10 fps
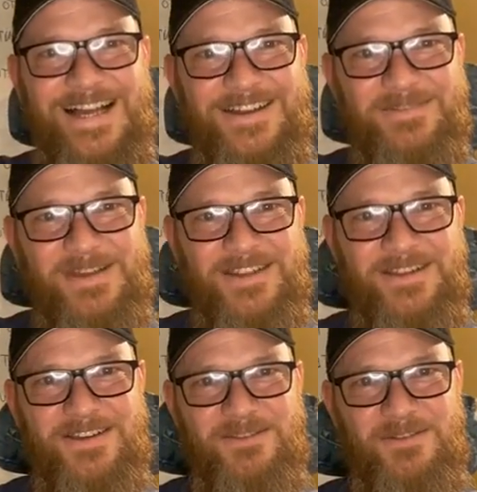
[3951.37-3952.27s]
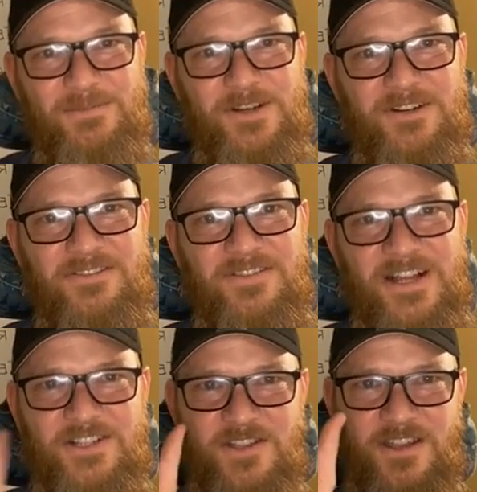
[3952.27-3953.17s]
how to make the mirror
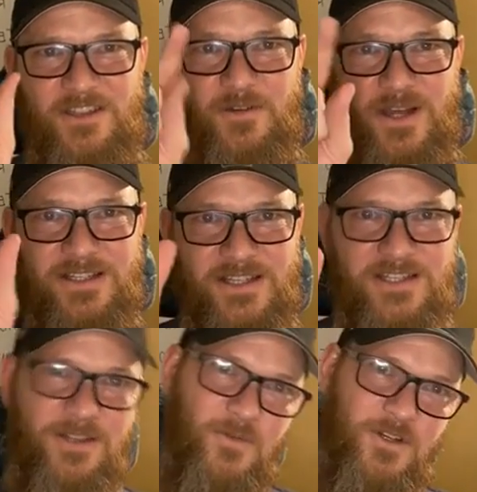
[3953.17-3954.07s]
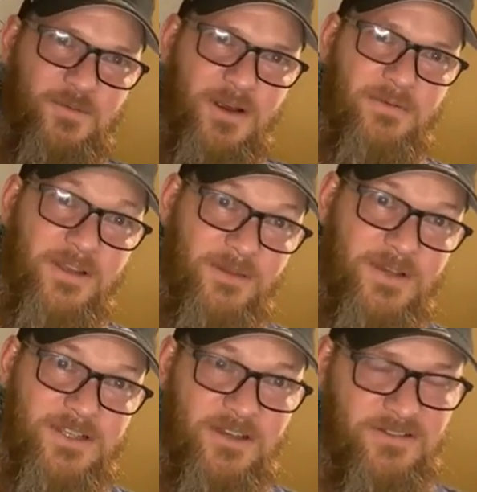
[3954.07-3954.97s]
effect so that you guys can see the words properly and
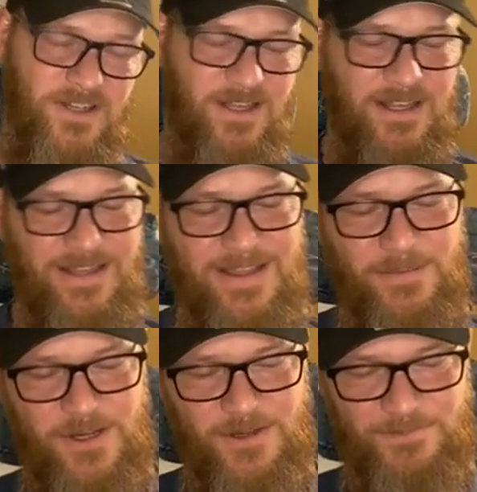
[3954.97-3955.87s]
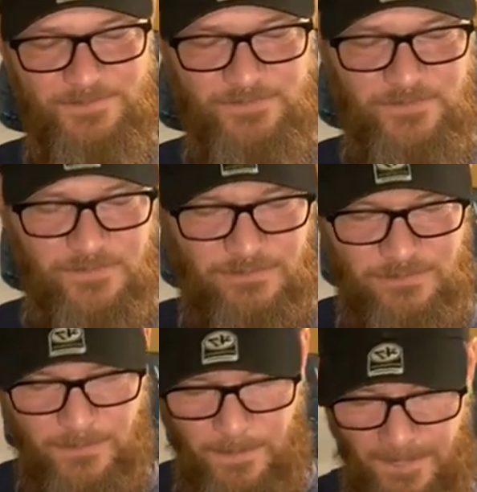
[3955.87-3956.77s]
myself, let me know.
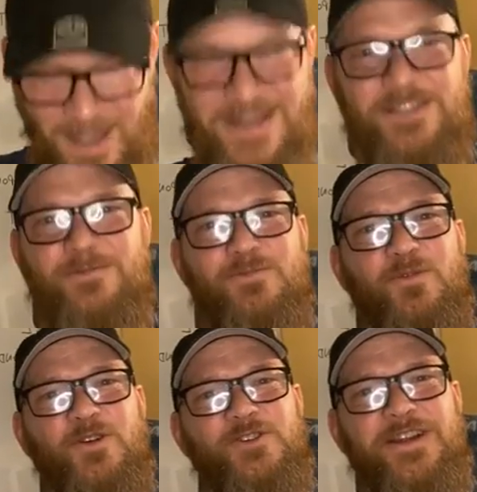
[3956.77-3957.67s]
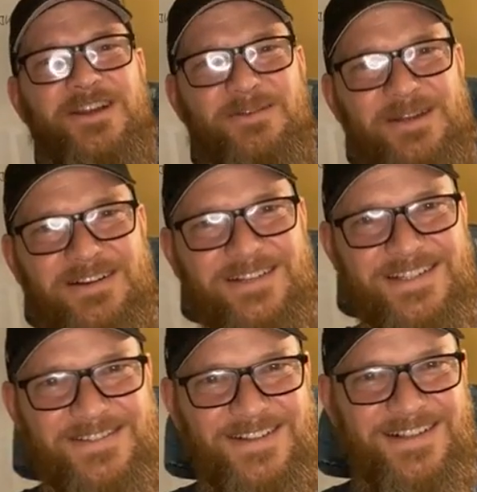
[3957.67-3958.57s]
I need some more training apparently
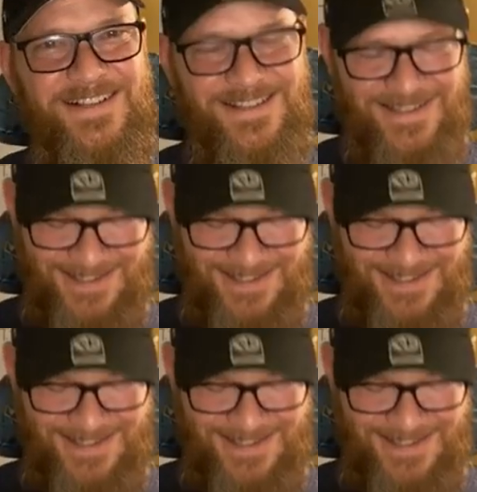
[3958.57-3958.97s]
as well.